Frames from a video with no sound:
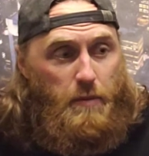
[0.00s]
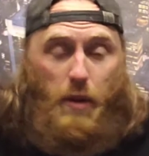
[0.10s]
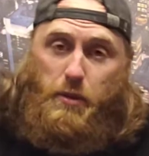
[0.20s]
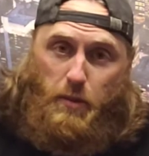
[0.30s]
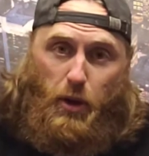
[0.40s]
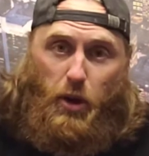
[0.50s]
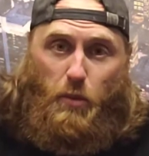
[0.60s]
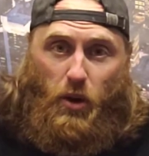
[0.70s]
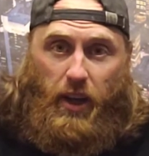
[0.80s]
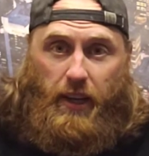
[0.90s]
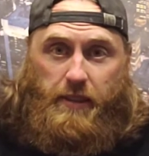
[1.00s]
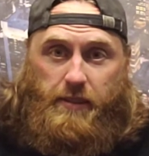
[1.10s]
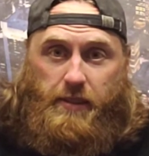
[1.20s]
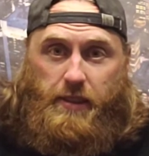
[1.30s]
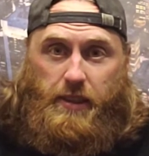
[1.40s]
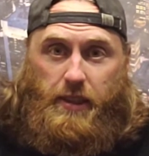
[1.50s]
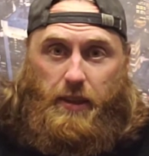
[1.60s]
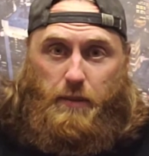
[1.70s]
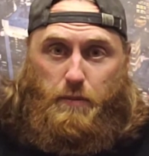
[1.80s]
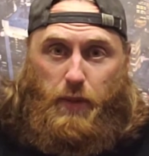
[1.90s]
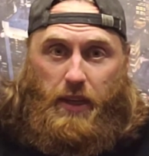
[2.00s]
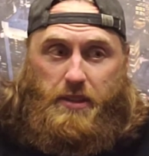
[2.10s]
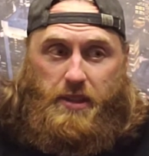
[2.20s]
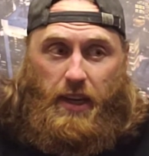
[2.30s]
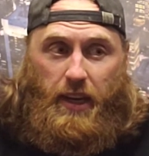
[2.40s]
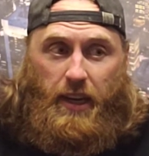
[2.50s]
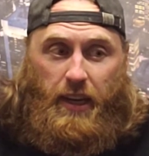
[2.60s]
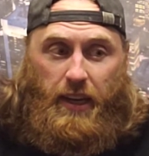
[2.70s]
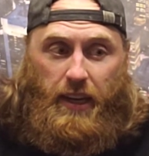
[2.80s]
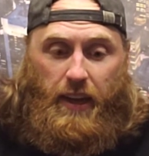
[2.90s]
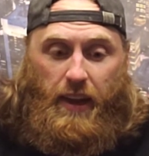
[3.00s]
maybe tomorrow morning. But uh,